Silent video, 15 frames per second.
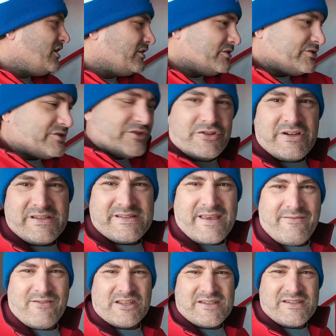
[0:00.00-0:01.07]
There's
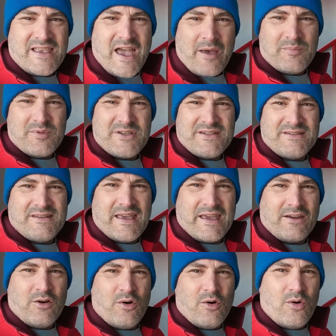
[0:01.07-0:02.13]
37 steps
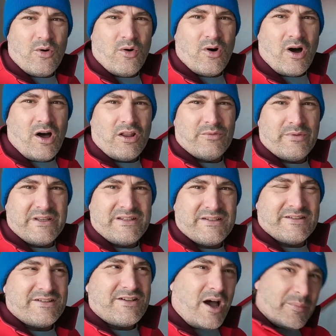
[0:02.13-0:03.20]
that go all the way to
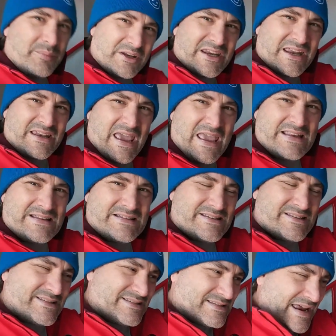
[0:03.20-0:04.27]
the top, and then 8
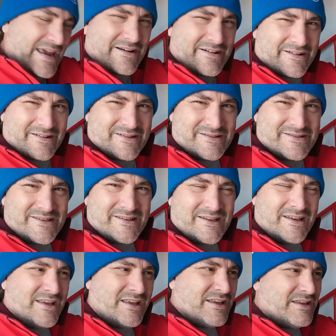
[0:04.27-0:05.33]
stairs,
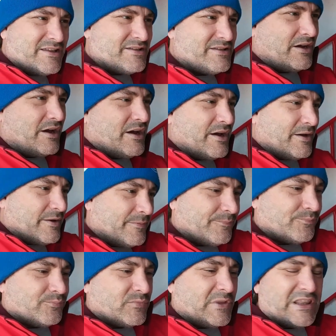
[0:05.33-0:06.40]

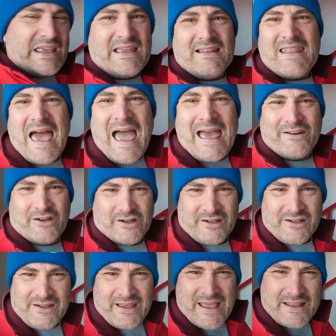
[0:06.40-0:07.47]
like a ladder
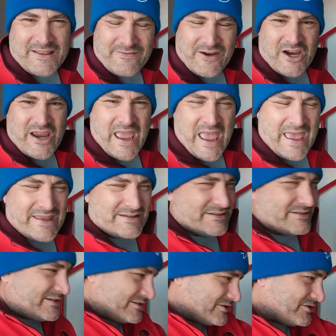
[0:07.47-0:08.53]
at the very
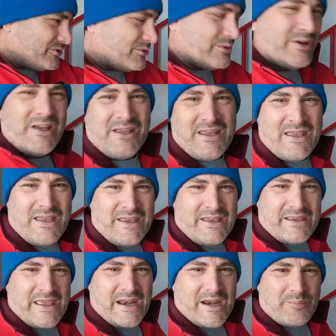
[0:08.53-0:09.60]
end to
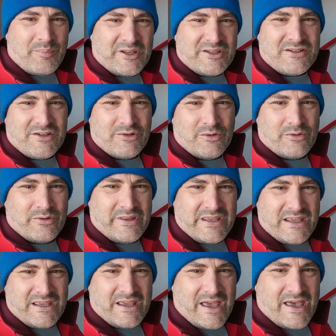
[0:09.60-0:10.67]
get up into
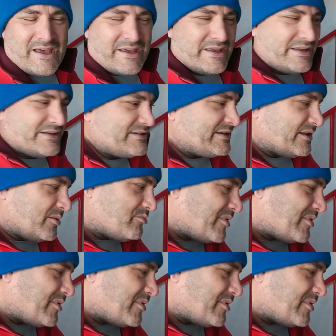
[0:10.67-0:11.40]
the